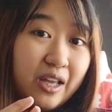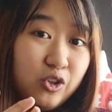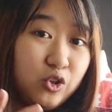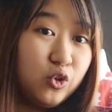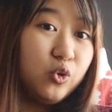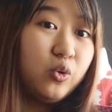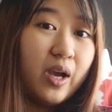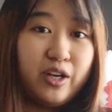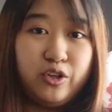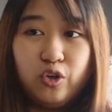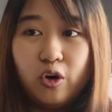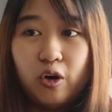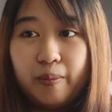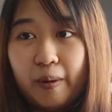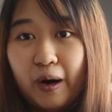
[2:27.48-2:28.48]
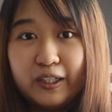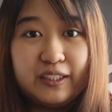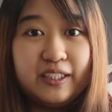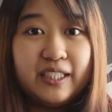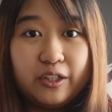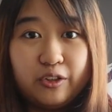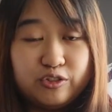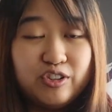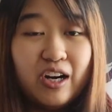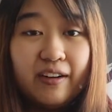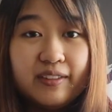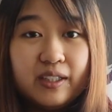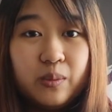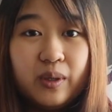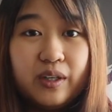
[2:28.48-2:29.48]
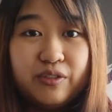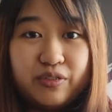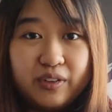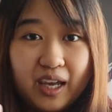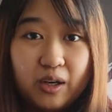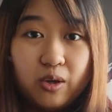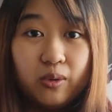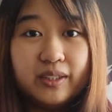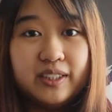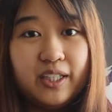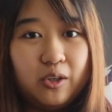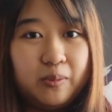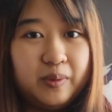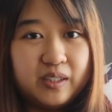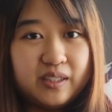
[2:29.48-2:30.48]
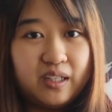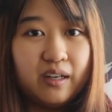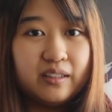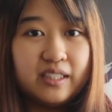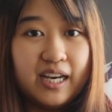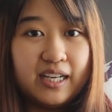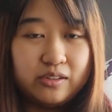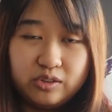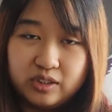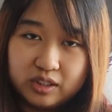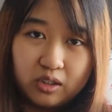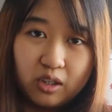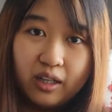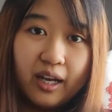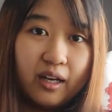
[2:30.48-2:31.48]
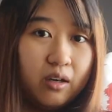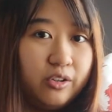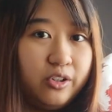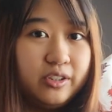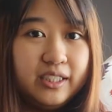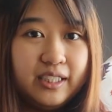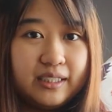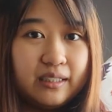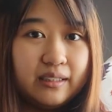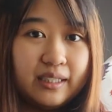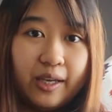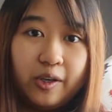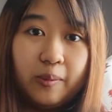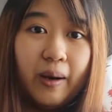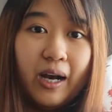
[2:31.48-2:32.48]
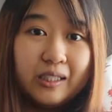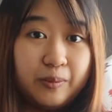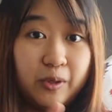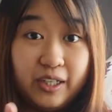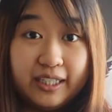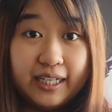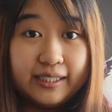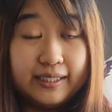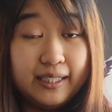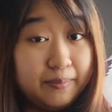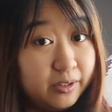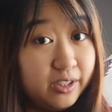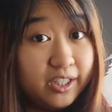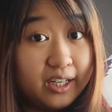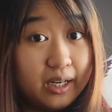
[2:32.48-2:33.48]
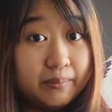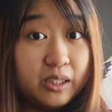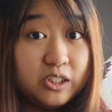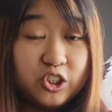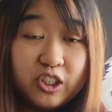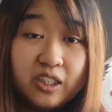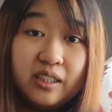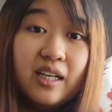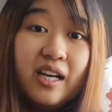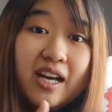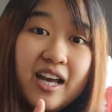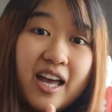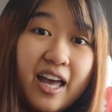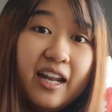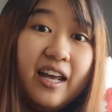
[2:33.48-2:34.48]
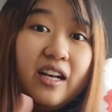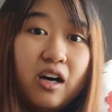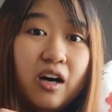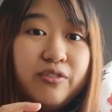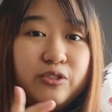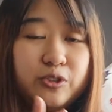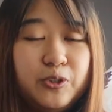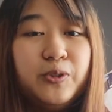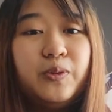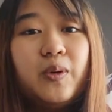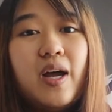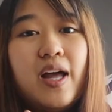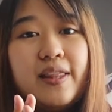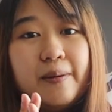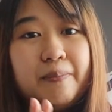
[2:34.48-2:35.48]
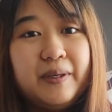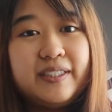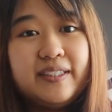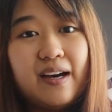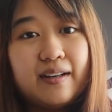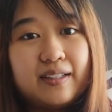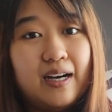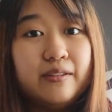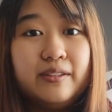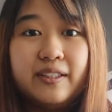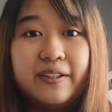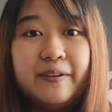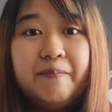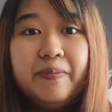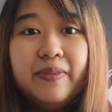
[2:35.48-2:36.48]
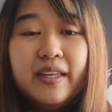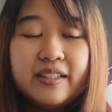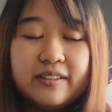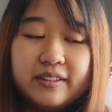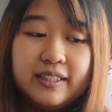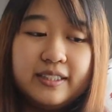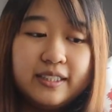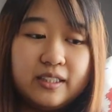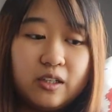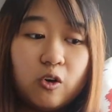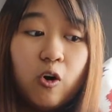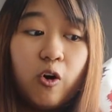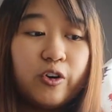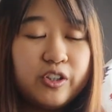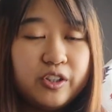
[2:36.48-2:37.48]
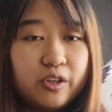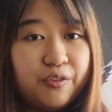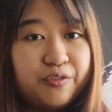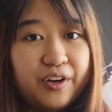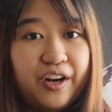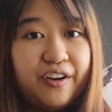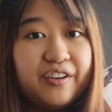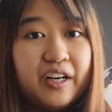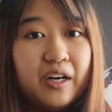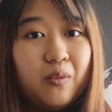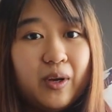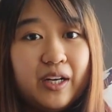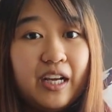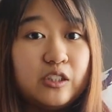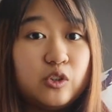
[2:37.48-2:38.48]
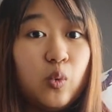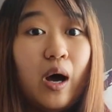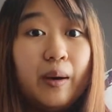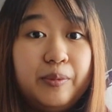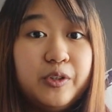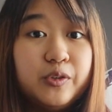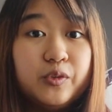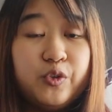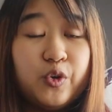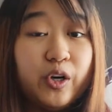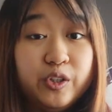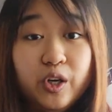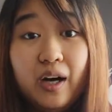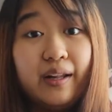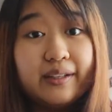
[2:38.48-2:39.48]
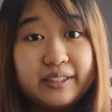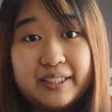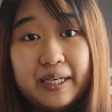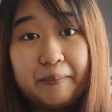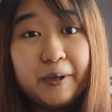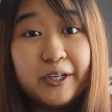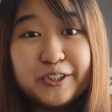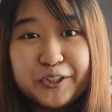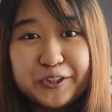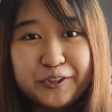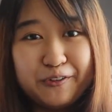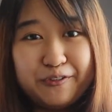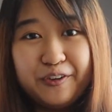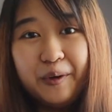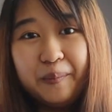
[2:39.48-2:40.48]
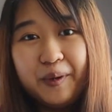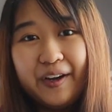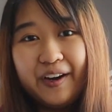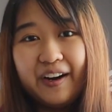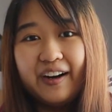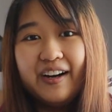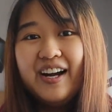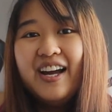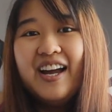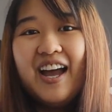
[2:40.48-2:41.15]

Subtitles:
that you and your party that you're traveling with can go and take your PCR test, you just collect all your details like your passport and that slip earlier I mentioned, and head off to the PCR counter. So this is a cordon off area where they swab you. You are not allowed to take pictures or film here.